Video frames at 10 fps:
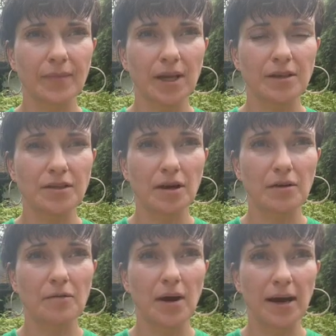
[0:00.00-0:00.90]

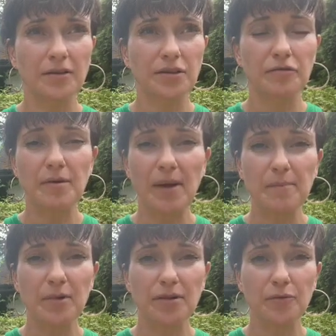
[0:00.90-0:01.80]
to
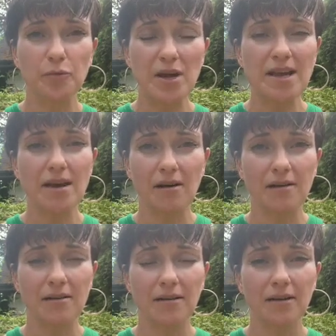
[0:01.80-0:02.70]
remember that we
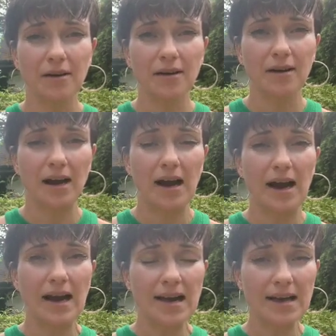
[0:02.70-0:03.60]
are
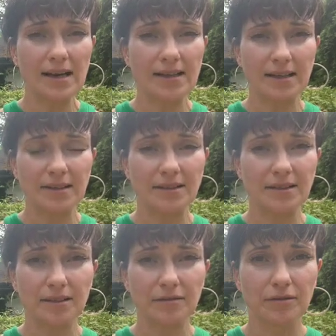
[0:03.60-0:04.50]
highly
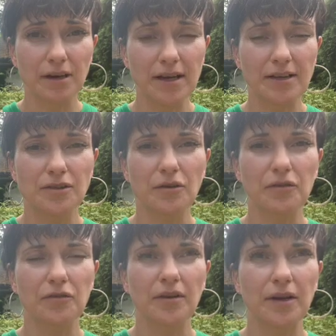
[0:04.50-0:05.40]
sensitive, right? It's not the
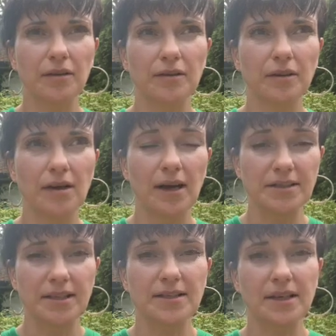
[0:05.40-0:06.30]
fact that, as
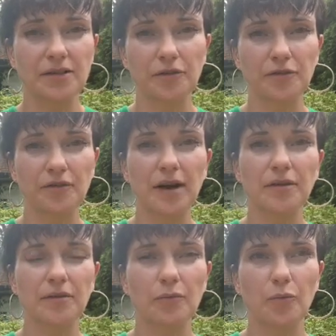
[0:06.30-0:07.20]
I said, it's not the fact
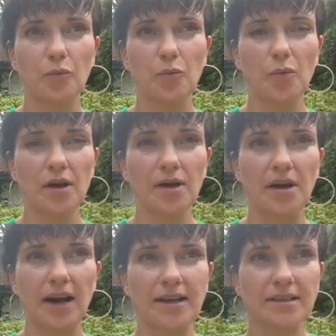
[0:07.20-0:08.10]
that the
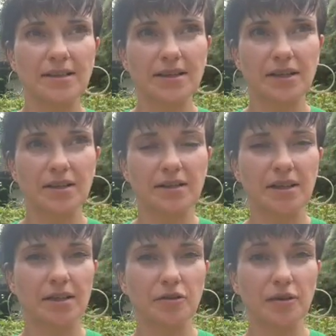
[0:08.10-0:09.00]
high sensation
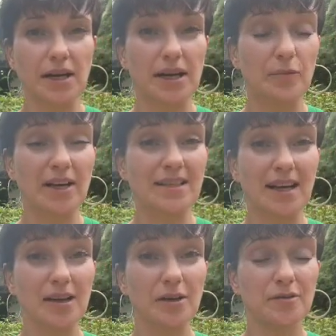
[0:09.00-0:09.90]
seeking trait in any way
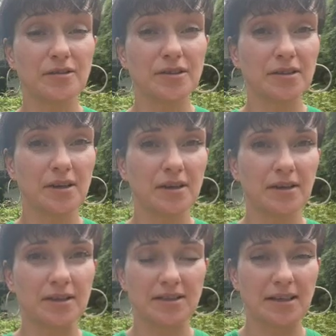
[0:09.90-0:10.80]
dilutes the